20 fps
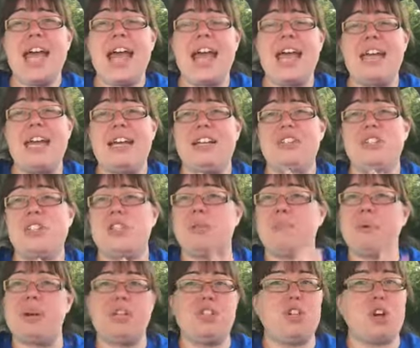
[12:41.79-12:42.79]
and just a
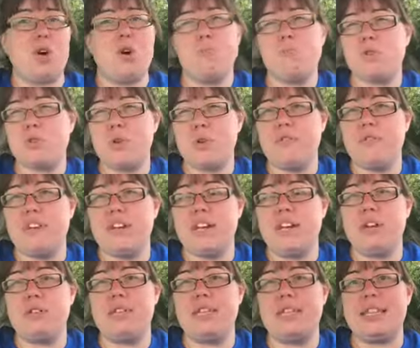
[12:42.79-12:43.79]
bunch of homeschool
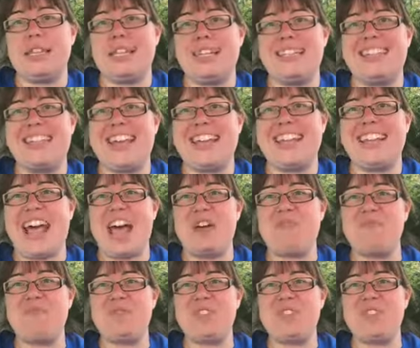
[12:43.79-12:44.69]
videos and things like that.